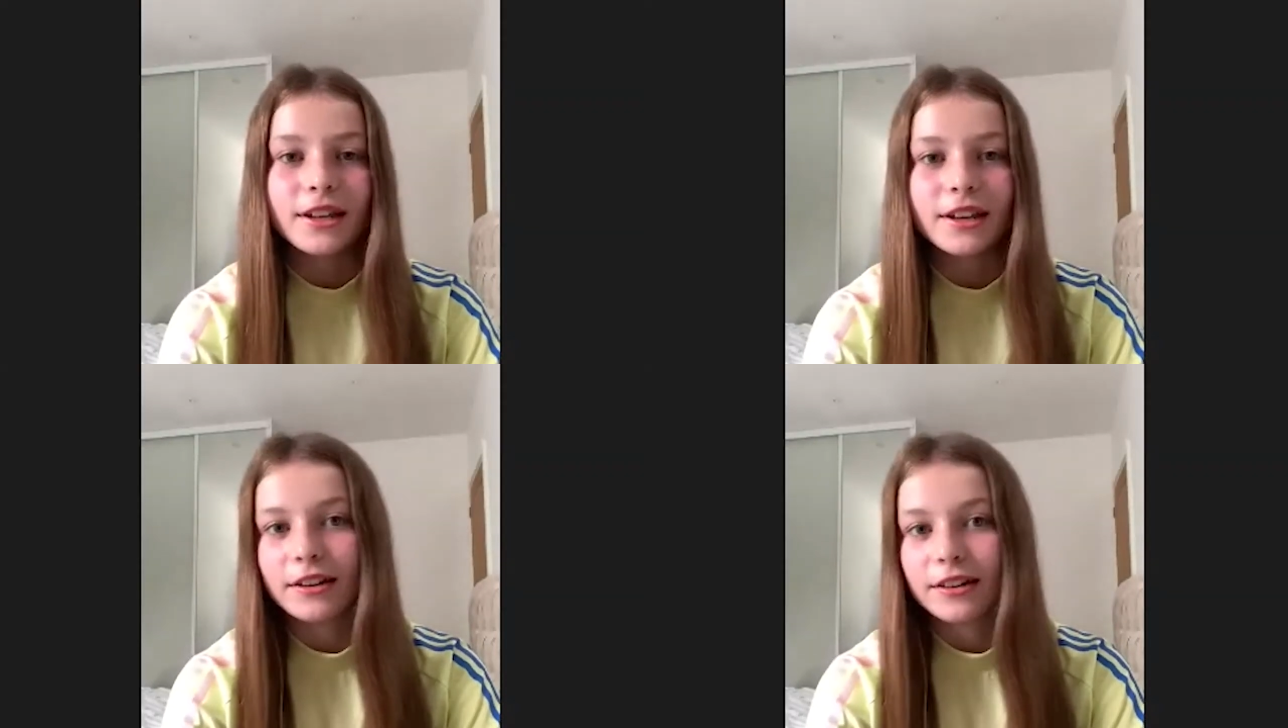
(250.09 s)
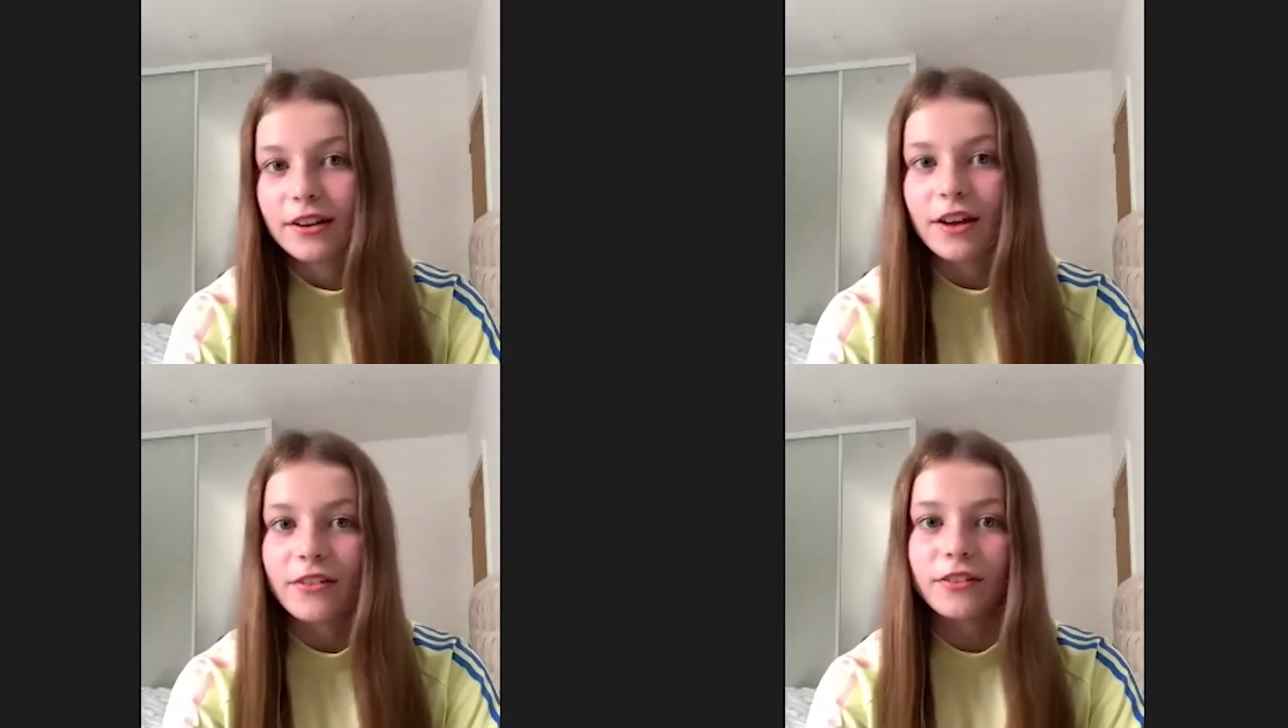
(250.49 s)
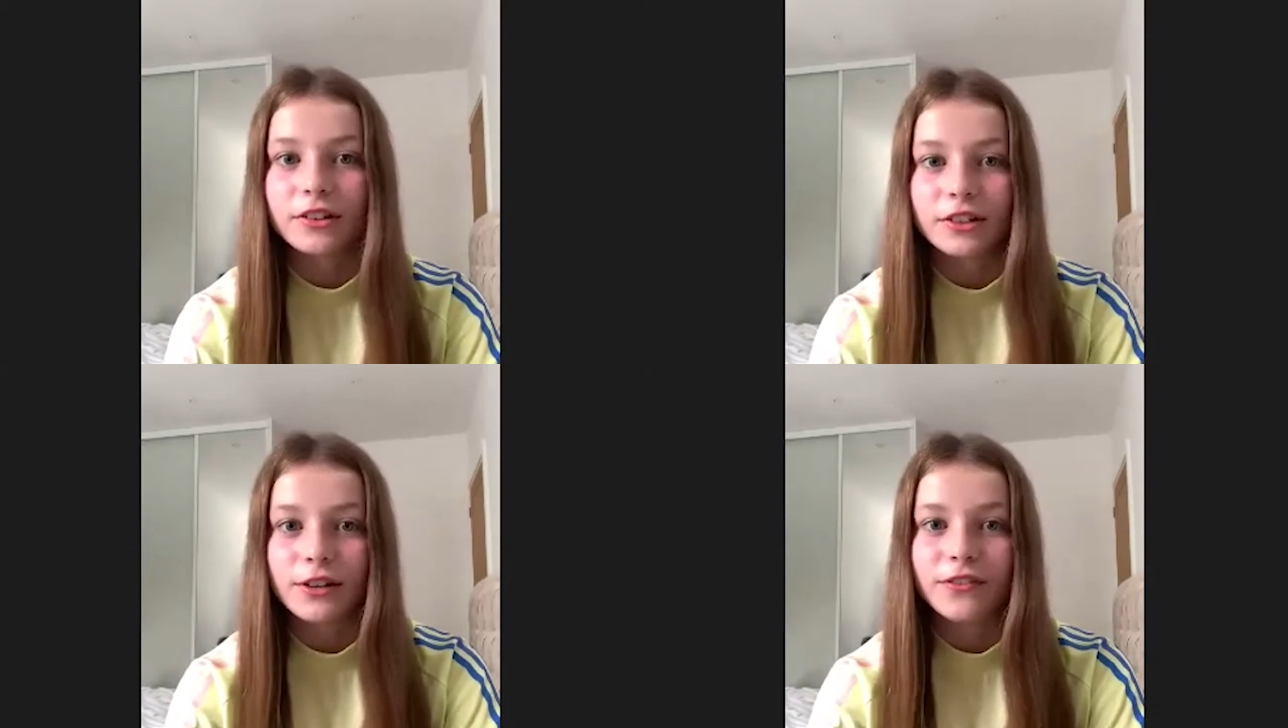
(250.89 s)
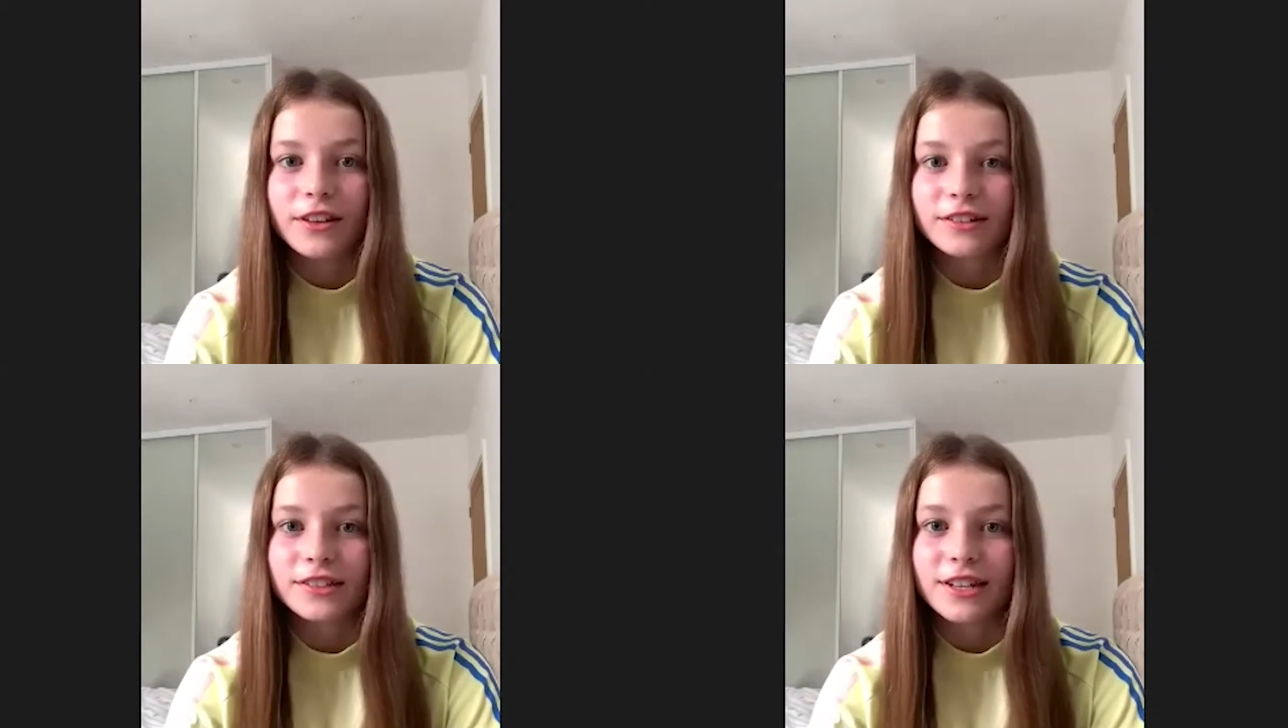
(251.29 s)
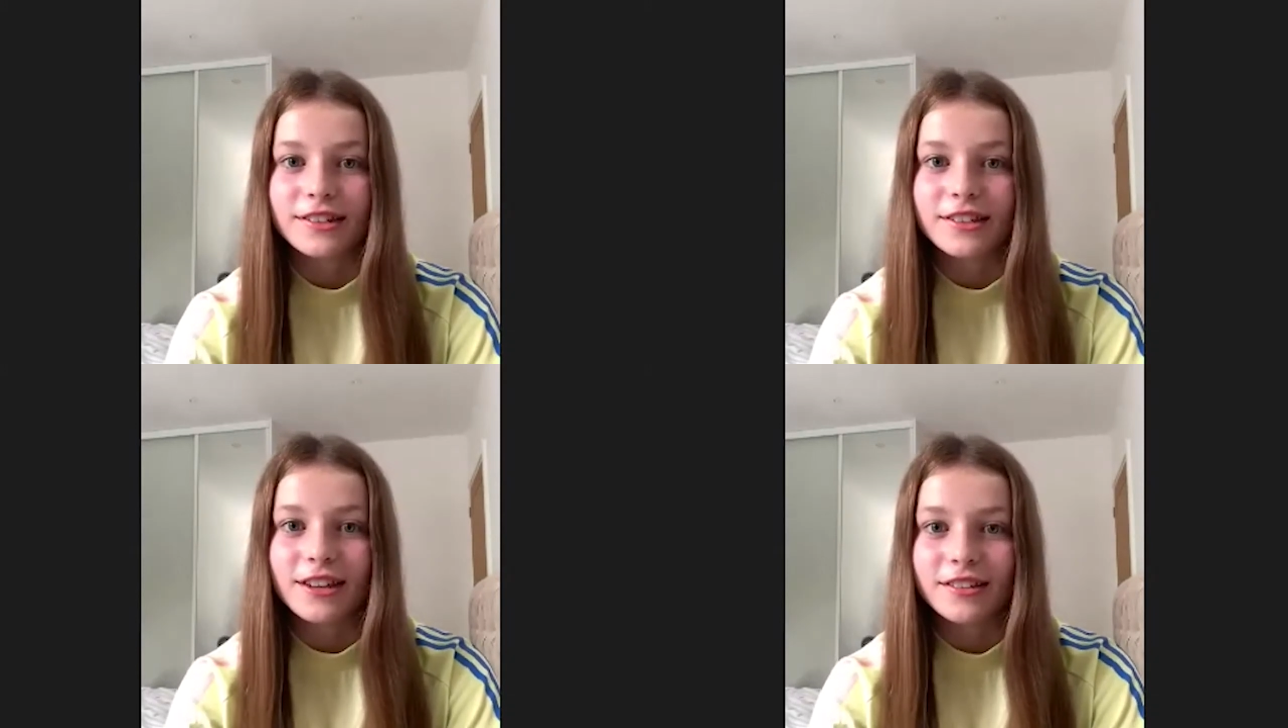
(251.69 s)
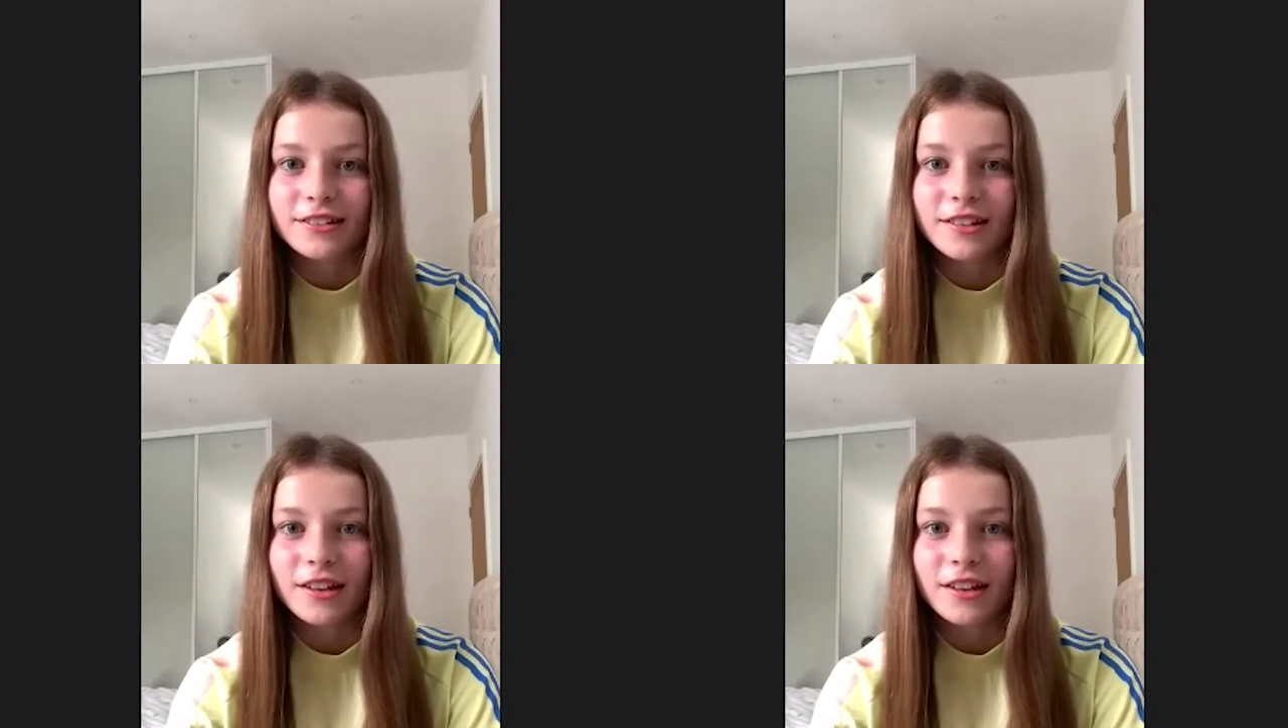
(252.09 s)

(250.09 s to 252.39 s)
and another I train with the under 16s.